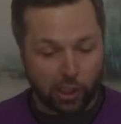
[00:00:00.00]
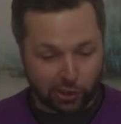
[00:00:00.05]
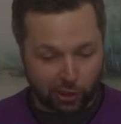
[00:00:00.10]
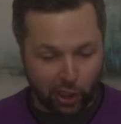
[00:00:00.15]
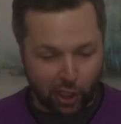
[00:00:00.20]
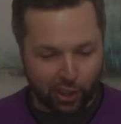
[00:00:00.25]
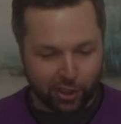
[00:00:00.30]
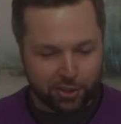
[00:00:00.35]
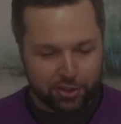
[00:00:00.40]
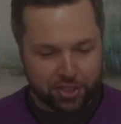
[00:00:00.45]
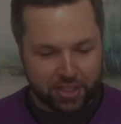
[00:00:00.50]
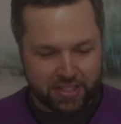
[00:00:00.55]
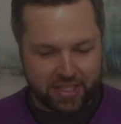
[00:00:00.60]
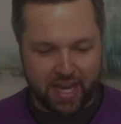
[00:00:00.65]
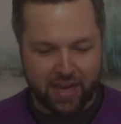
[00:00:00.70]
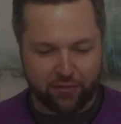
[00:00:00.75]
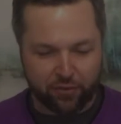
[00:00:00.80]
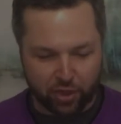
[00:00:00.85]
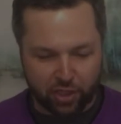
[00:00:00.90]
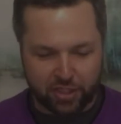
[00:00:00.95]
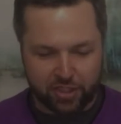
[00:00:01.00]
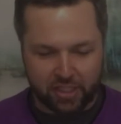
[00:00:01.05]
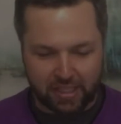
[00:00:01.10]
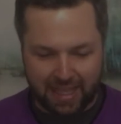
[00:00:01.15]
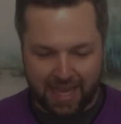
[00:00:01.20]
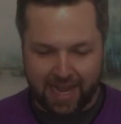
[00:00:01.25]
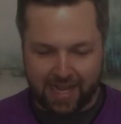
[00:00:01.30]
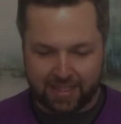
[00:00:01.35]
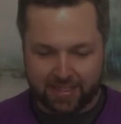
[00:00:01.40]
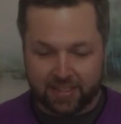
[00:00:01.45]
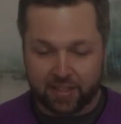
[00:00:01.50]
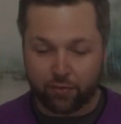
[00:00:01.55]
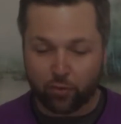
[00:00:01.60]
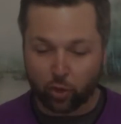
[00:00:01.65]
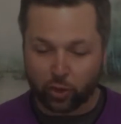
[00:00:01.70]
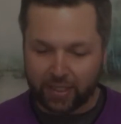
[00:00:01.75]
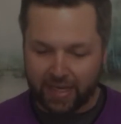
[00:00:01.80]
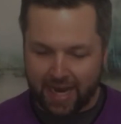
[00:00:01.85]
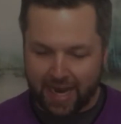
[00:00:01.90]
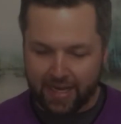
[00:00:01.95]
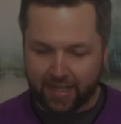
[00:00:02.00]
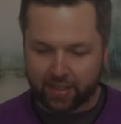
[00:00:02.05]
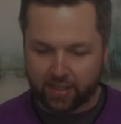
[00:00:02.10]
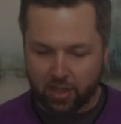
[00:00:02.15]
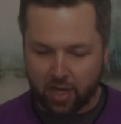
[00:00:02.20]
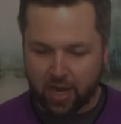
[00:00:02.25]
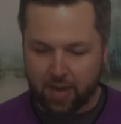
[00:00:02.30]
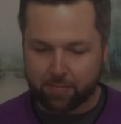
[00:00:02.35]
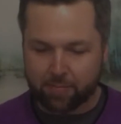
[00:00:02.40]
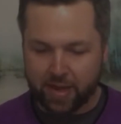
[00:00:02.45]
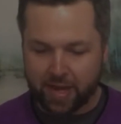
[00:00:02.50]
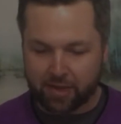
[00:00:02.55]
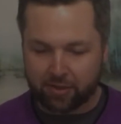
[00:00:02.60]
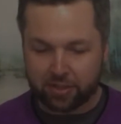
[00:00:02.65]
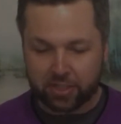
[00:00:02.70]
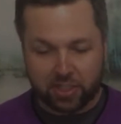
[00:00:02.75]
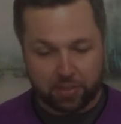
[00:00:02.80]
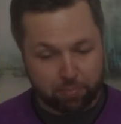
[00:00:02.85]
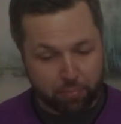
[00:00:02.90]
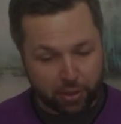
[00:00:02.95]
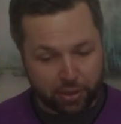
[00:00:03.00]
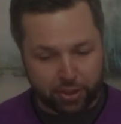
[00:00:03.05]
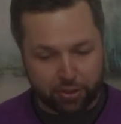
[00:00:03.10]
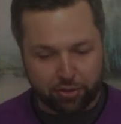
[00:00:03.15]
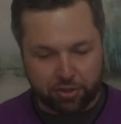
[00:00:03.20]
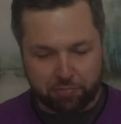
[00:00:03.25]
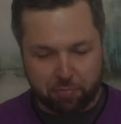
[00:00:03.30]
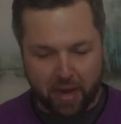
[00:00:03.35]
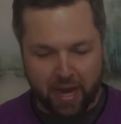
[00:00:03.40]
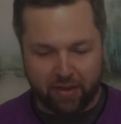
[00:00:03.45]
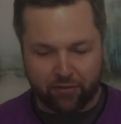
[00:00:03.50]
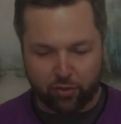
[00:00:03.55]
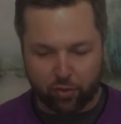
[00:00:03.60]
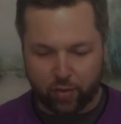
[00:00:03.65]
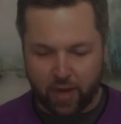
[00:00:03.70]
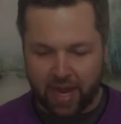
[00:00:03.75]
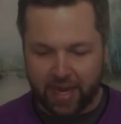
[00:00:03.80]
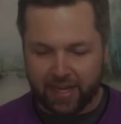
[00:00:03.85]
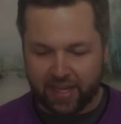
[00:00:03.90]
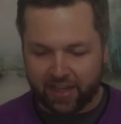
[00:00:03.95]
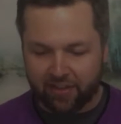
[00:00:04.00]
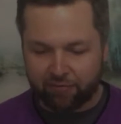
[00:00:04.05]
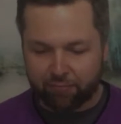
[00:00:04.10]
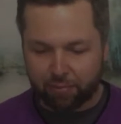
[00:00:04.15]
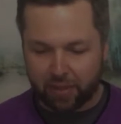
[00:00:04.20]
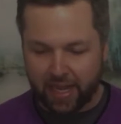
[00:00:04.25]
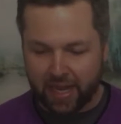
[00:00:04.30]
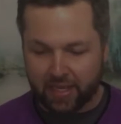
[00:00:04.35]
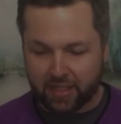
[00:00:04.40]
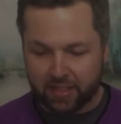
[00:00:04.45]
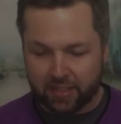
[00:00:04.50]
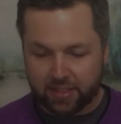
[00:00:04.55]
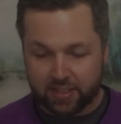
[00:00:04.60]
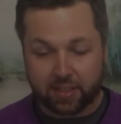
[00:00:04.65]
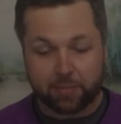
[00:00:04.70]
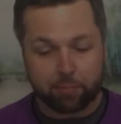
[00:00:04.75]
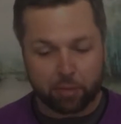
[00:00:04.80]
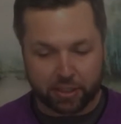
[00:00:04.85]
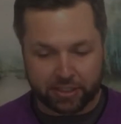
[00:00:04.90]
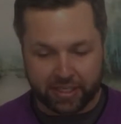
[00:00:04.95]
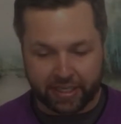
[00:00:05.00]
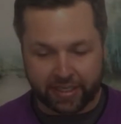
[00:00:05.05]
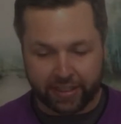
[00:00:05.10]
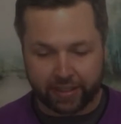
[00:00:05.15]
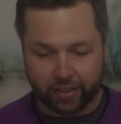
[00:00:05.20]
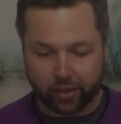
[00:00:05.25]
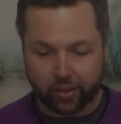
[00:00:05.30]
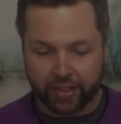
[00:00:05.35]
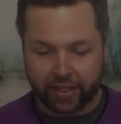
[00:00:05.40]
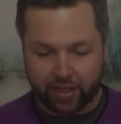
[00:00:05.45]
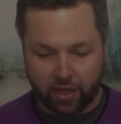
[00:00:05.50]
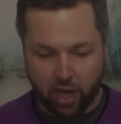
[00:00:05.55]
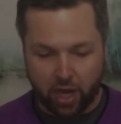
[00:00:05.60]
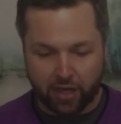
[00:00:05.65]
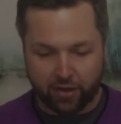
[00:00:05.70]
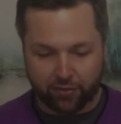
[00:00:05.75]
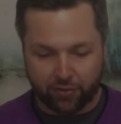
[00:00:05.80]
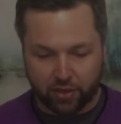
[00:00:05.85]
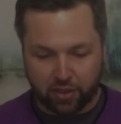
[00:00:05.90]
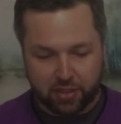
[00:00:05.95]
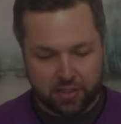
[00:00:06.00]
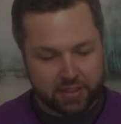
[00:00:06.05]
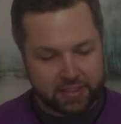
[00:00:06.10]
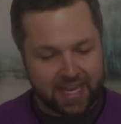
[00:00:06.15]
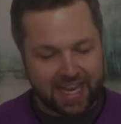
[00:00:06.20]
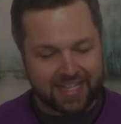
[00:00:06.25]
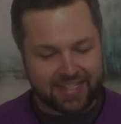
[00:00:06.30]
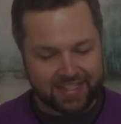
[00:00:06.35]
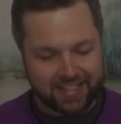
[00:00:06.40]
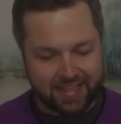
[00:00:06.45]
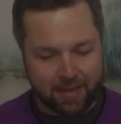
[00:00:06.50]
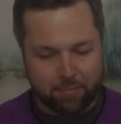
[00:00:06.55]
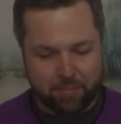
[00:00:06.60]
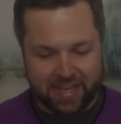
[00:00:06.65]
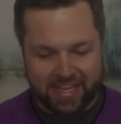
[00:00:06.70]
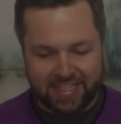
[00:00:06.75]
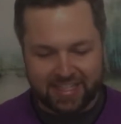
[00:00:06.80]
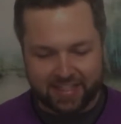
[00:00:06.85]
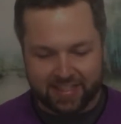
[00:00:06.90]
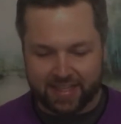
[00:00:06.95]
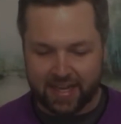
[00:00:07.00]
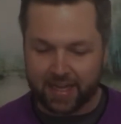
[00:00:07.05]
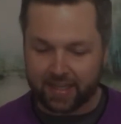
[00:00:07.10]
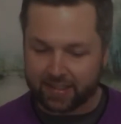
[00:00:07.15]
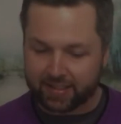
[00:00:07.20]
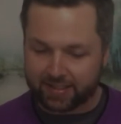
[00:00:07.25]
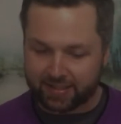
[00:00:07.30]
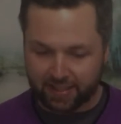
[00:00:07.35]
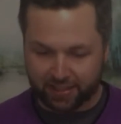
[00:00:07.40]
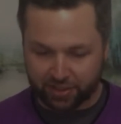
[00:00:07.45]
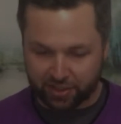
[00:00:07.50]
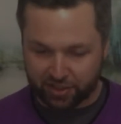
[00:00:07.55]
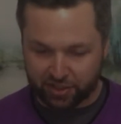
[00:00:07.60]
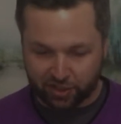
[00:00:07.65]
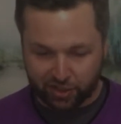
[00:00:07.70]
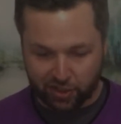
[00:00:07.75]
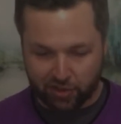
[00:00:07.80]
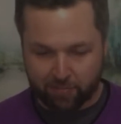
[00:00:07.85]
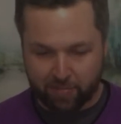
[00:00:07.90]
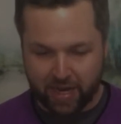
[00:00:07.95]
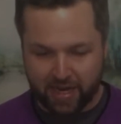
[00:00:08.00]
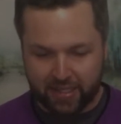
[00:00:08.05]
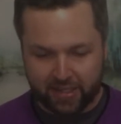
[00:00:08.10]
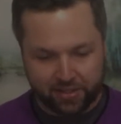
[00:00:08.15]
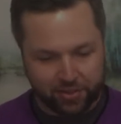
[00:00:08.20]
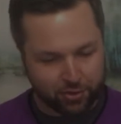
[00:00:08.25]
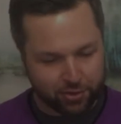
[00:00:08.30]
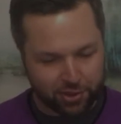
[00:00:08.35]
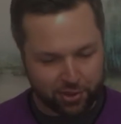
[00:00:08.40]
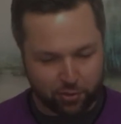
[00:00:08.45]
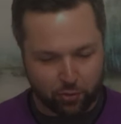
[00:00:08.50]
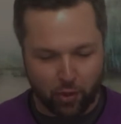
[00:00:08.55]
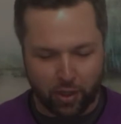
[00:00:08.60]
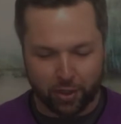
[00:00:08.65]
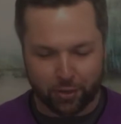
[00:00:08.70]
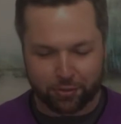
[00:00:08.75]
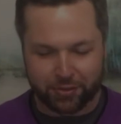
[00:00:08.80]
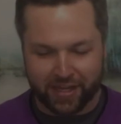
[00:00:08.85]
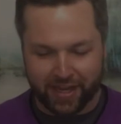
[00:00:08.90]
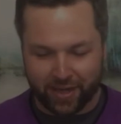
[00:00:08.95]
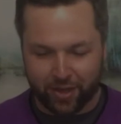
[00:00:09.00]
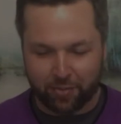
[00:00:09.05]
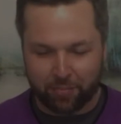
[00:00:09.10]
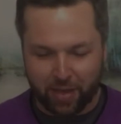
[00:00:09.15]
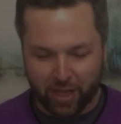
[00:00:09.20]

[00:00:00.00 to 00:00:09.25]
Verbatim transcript: a large and diverse class of organic compounds produced by a variety of plants, particularly conifers, and some insects such as termites or swallowtail